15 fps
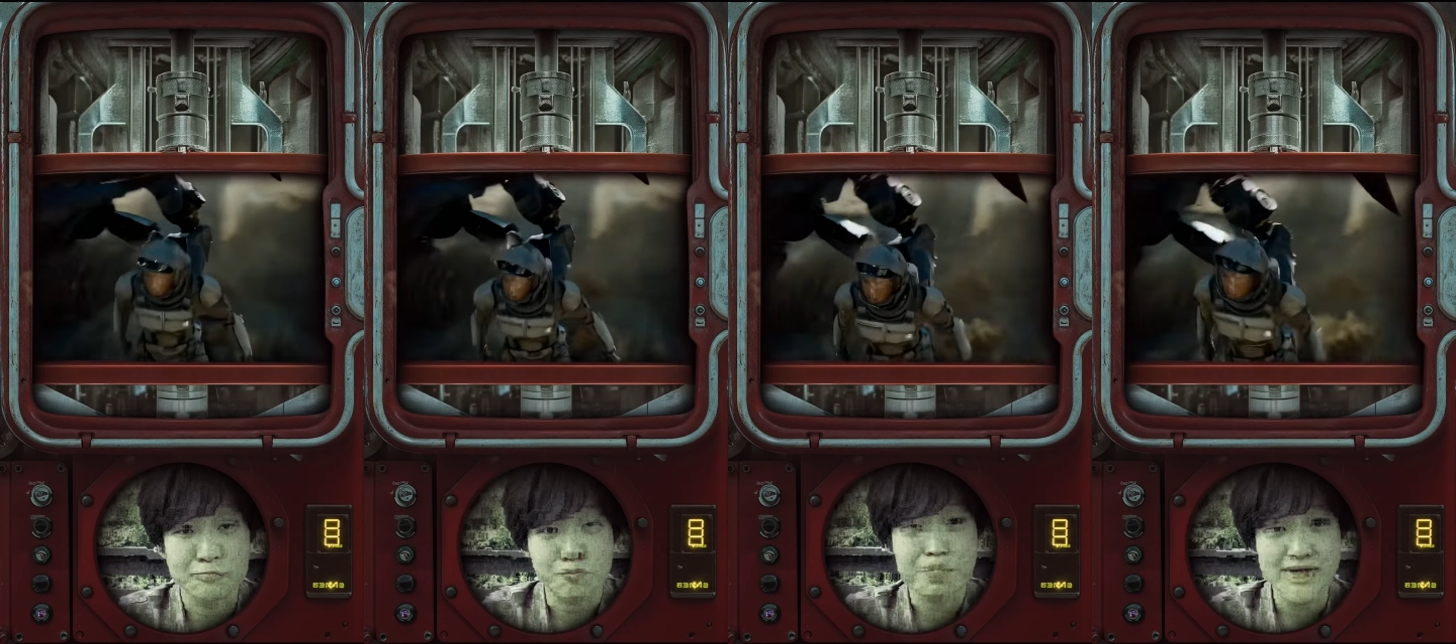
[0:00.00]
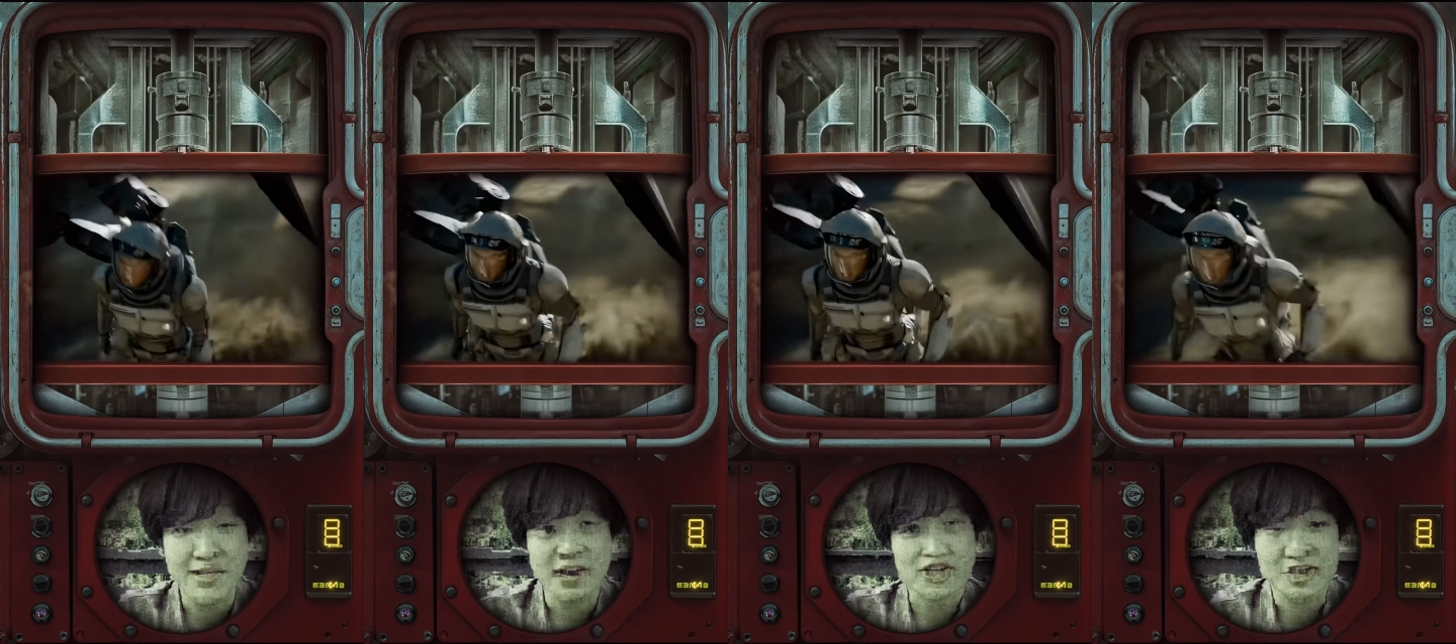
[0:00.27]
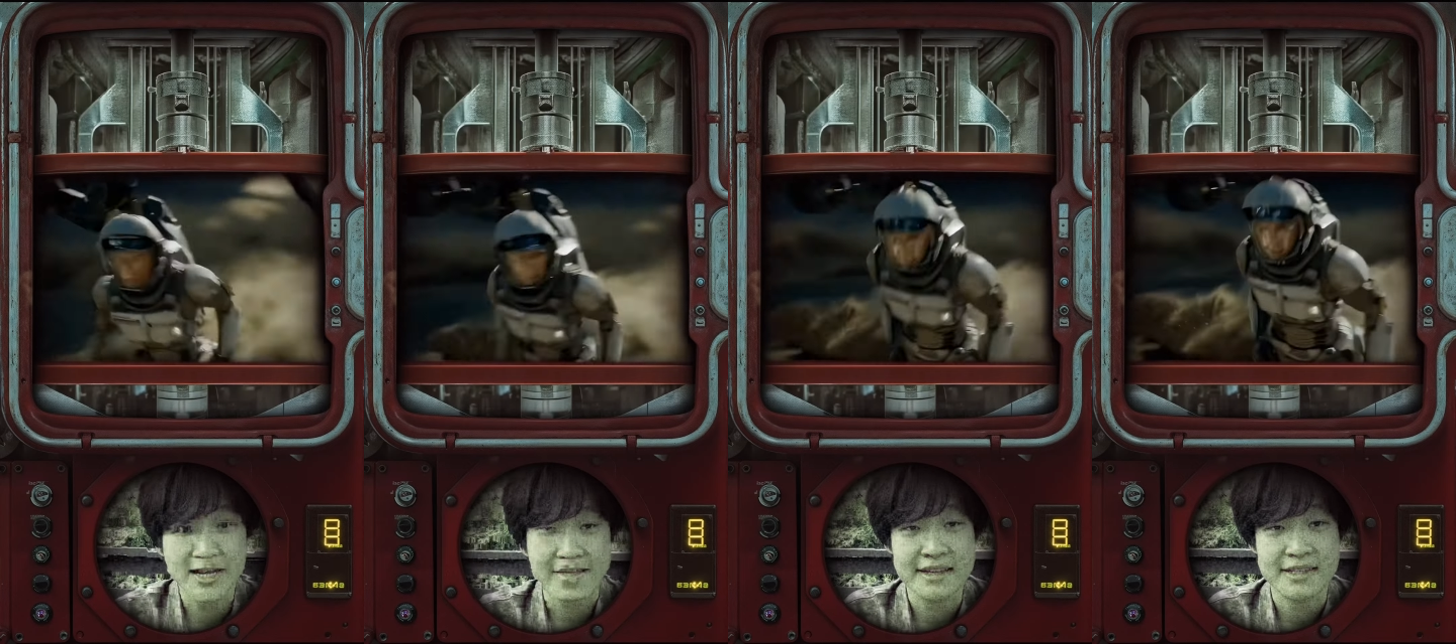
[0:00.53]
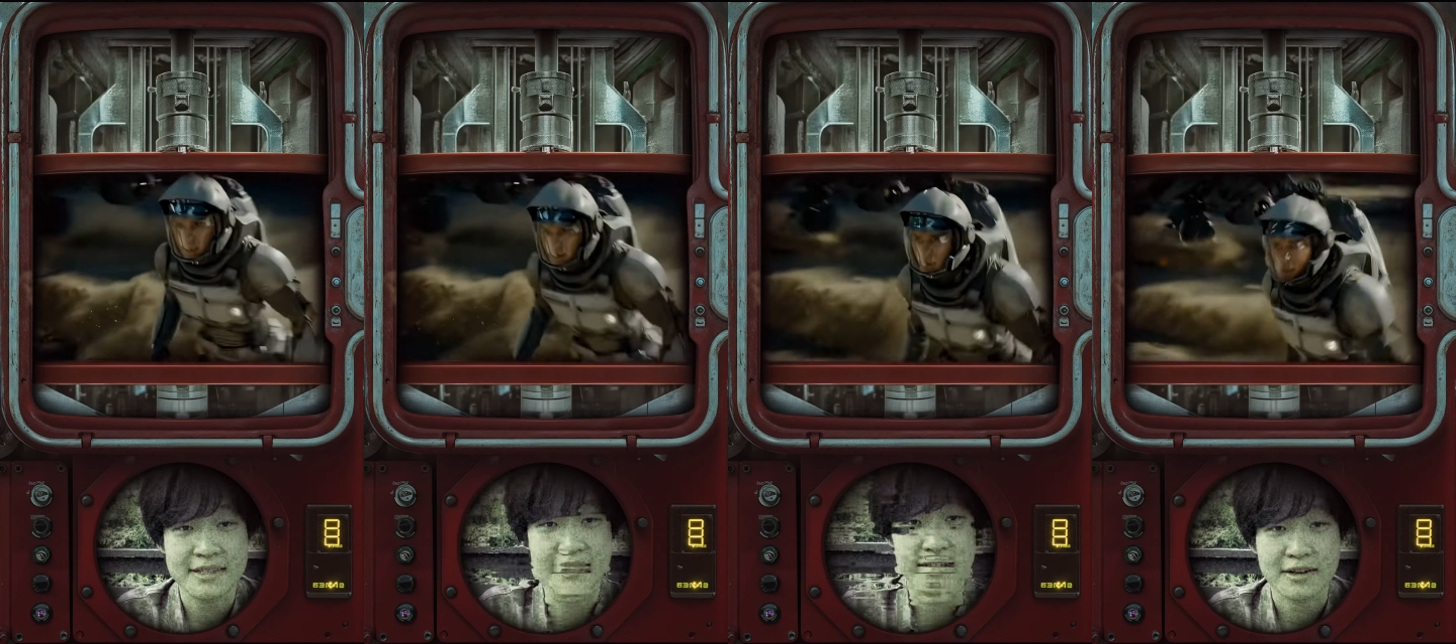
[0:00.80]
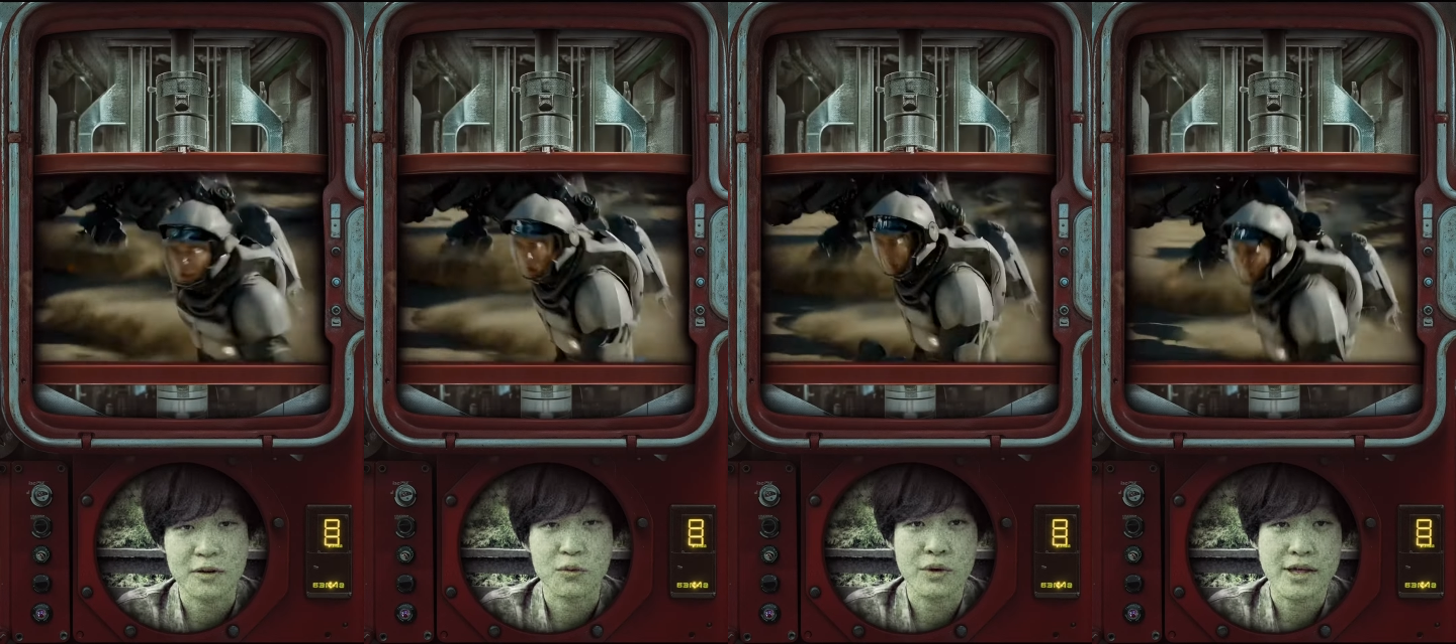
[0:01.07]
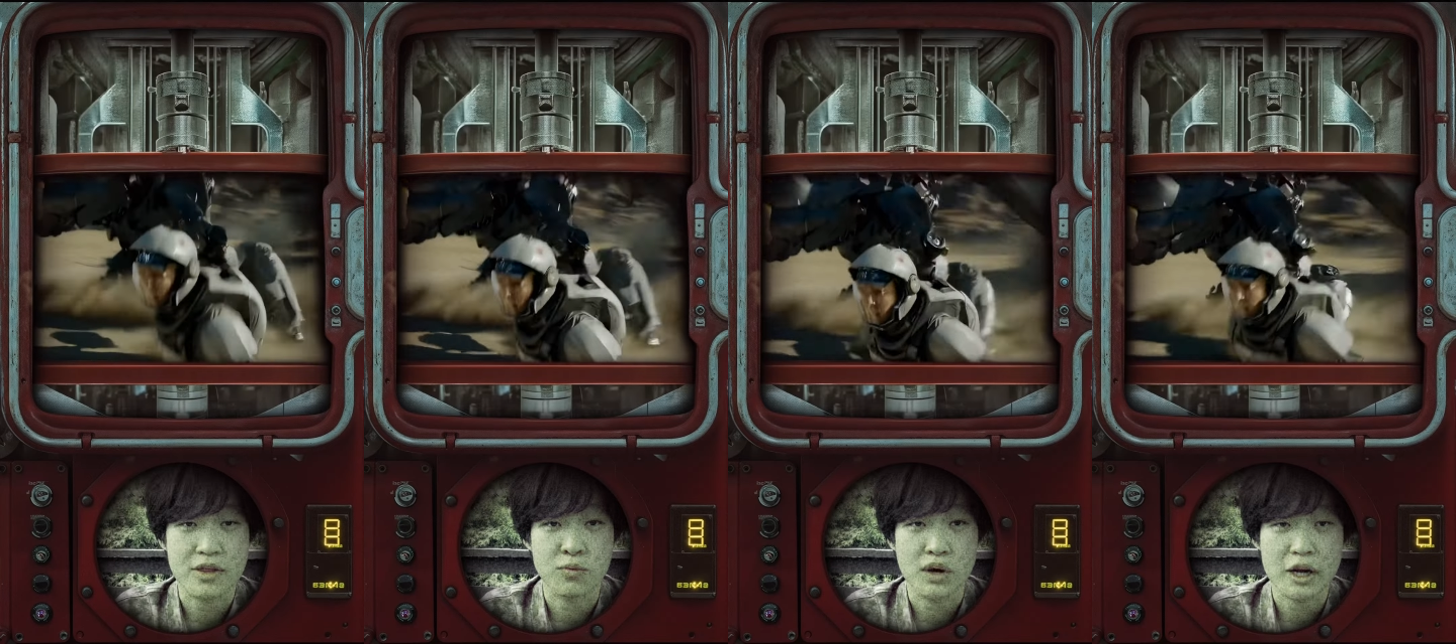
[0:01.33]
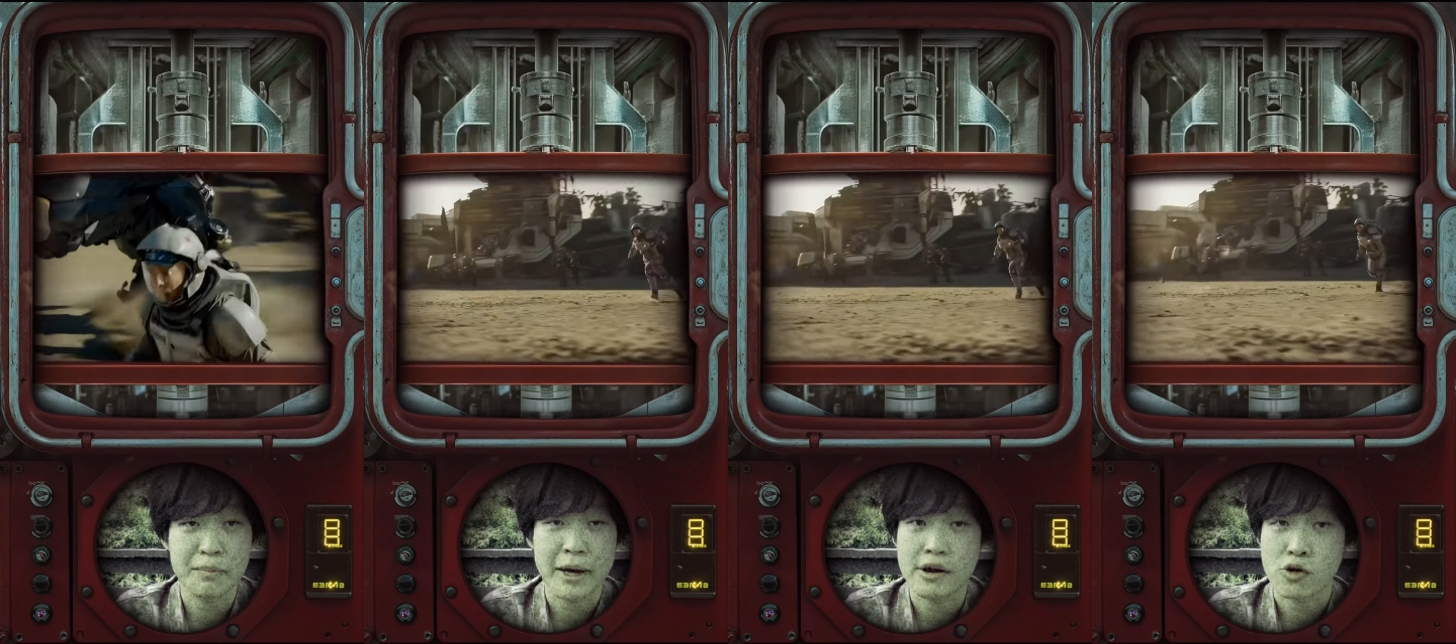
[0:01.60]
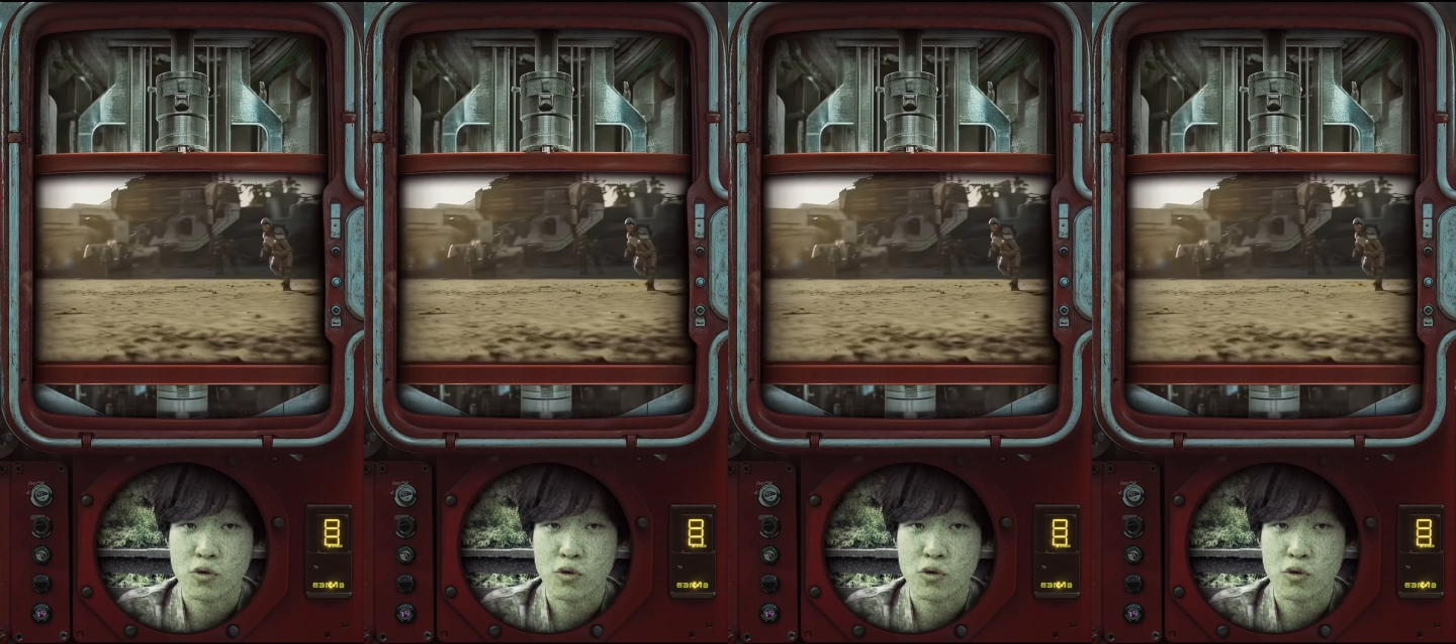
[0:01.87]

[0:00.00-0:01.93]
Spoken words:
mini chase scene with one of my